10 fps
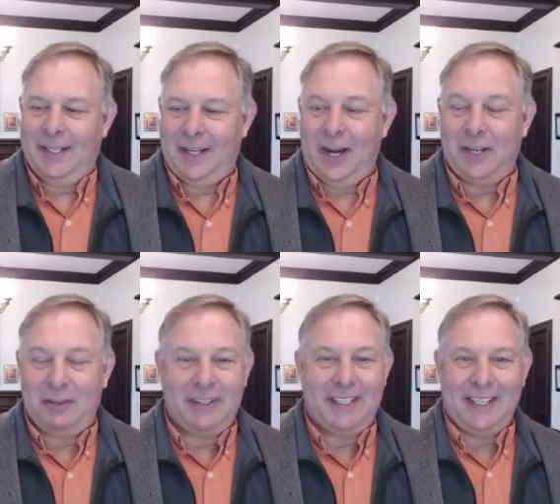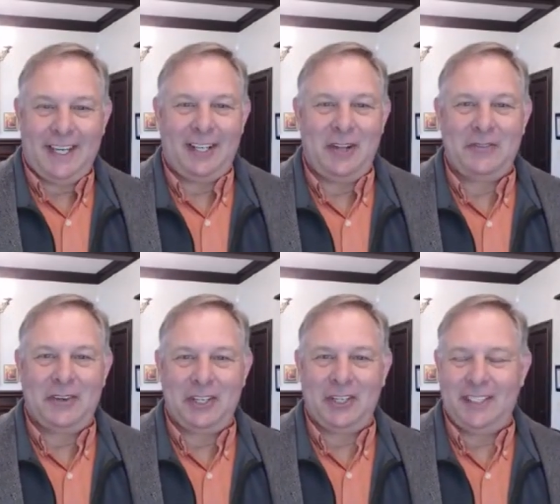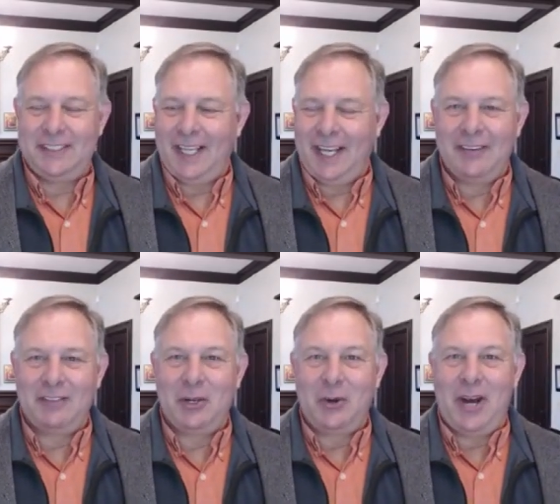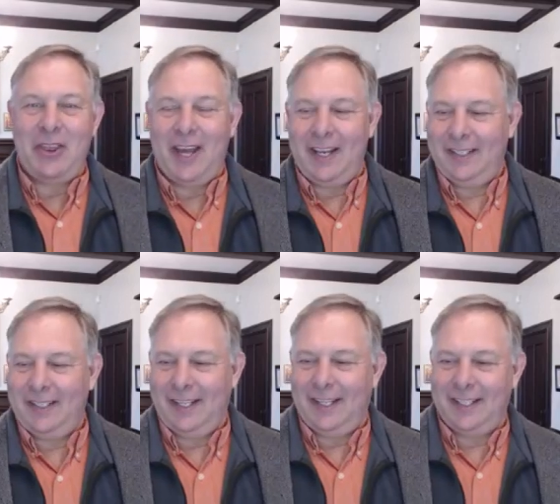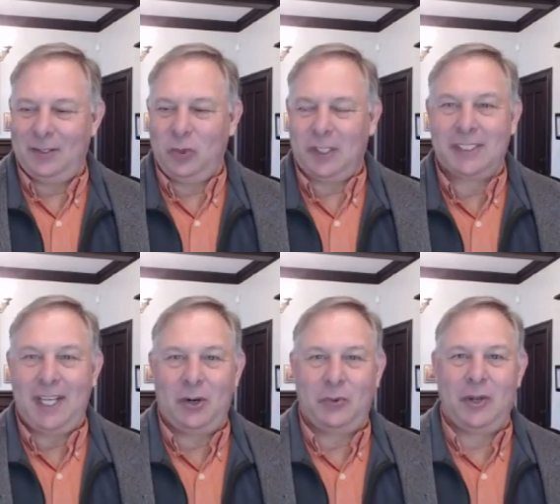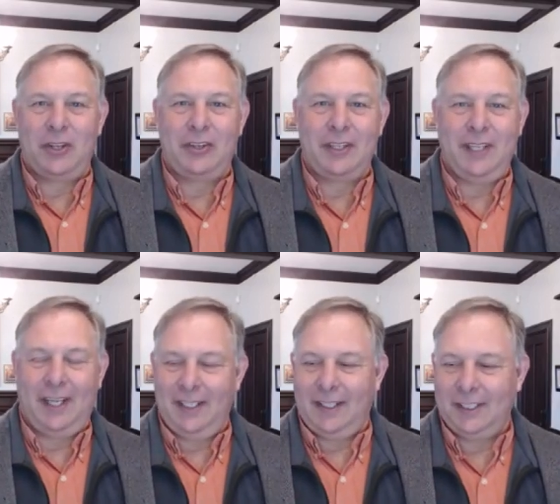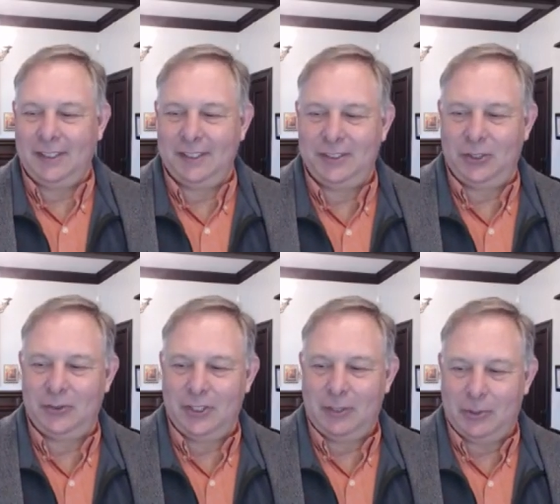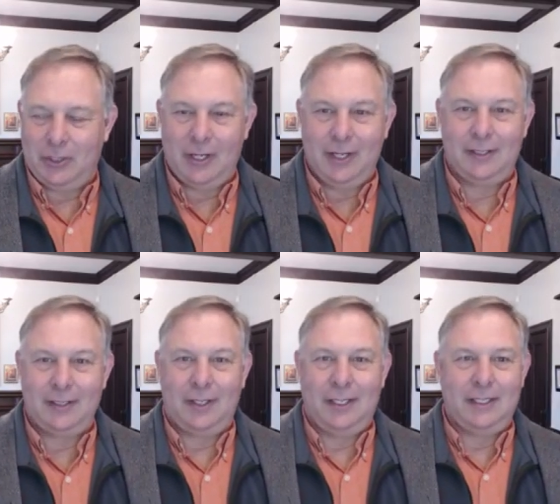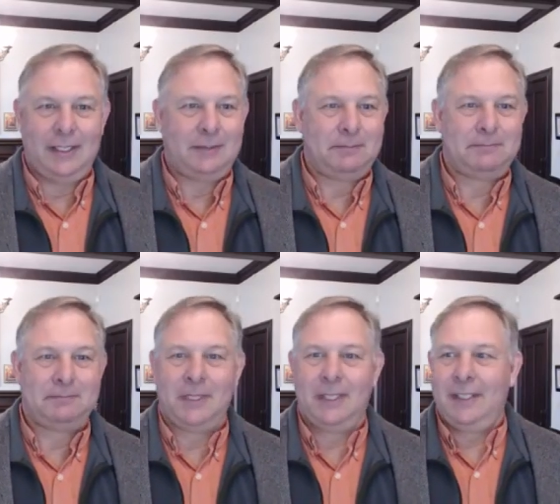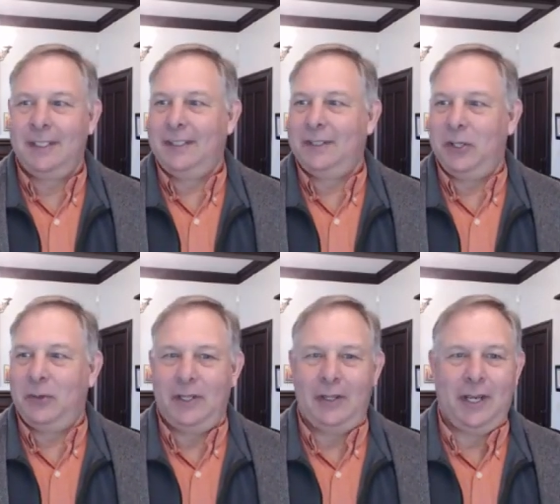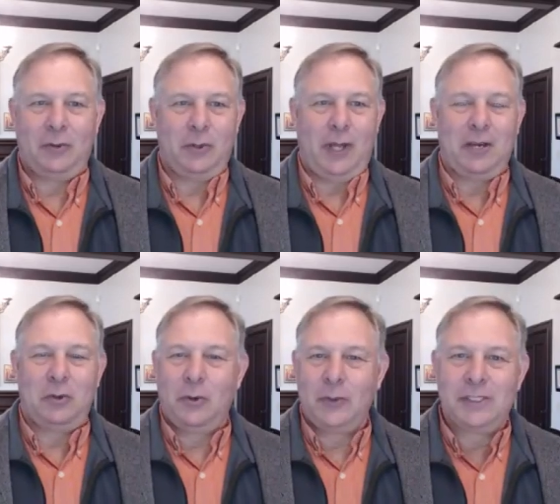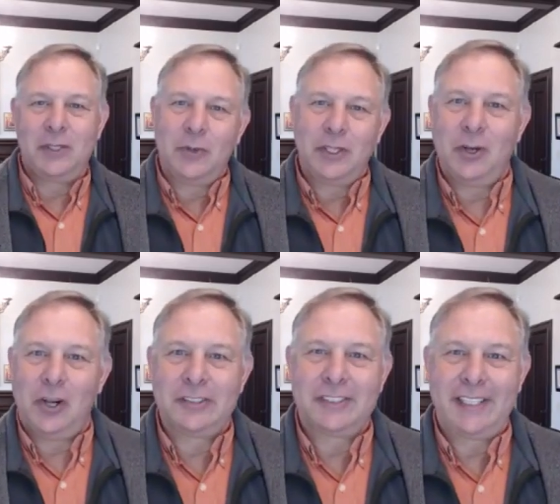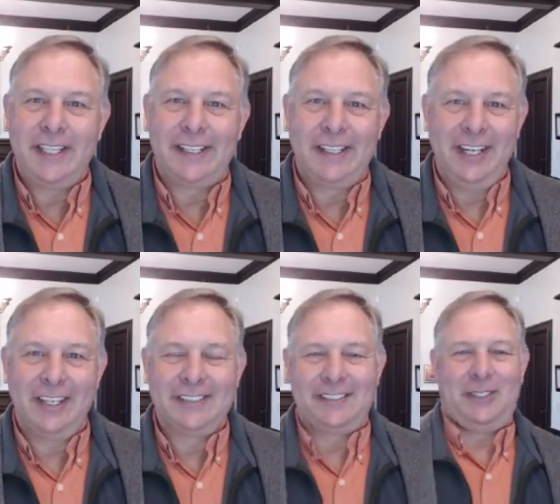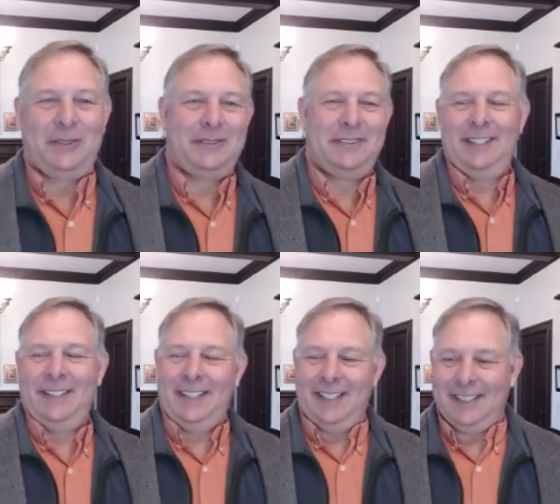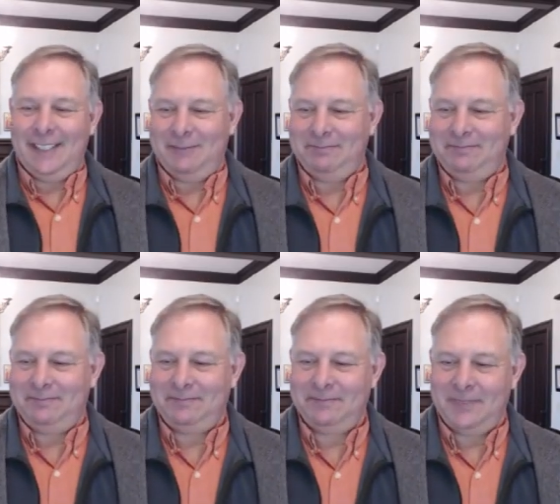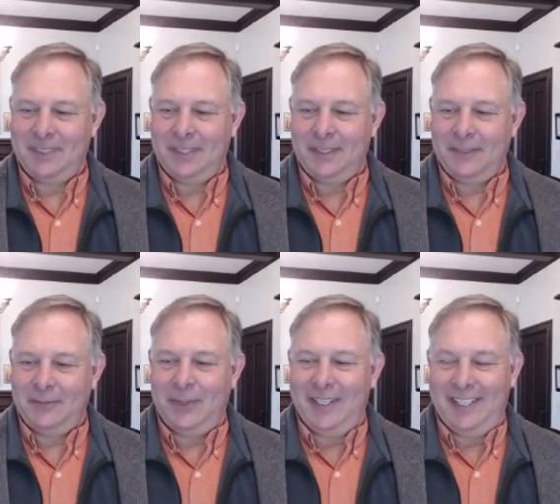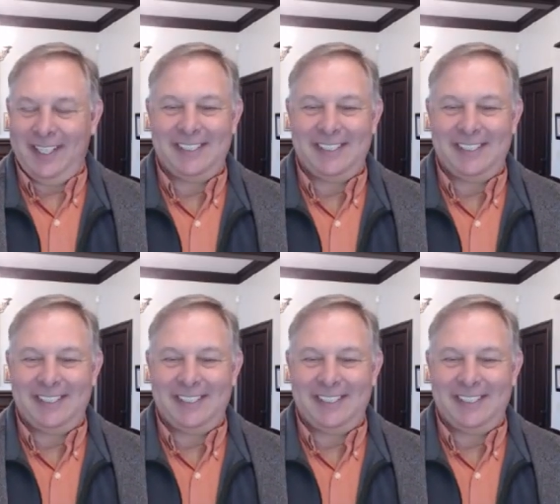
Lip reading: Oh, you read the title. Oh, very good. See, I never know how that works out, whether the title actually shows up or not. I don't always know what you all see here. So, um, when did they